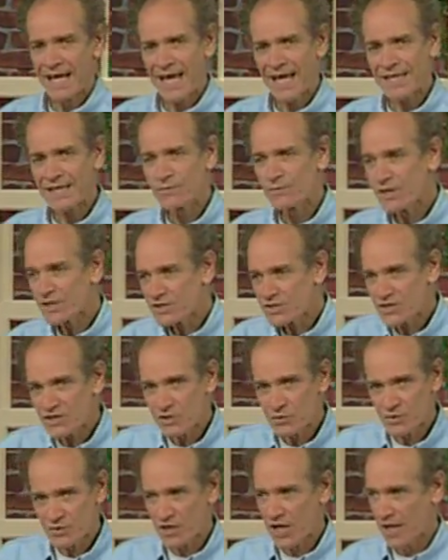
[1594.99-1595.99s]
And he reaches
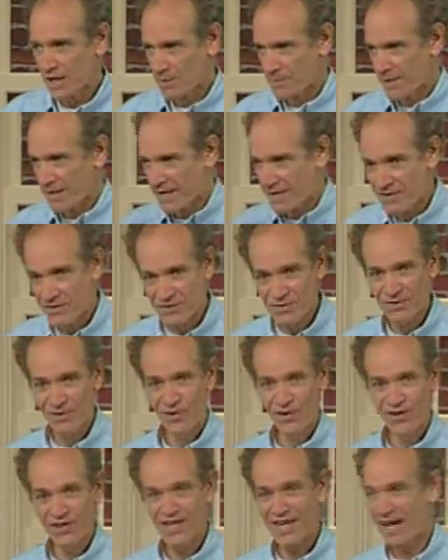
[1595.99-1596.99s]
into his galabeya, those
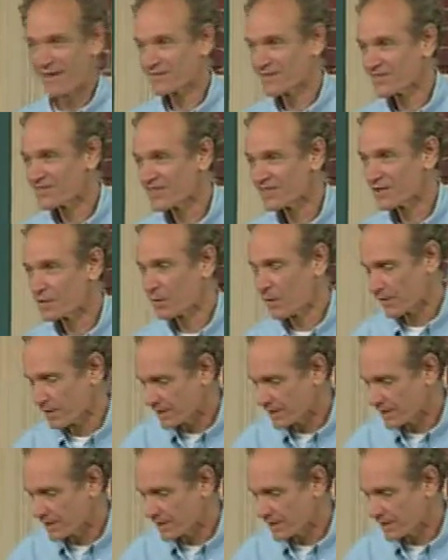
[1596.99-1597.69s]
long kaftans that they wear,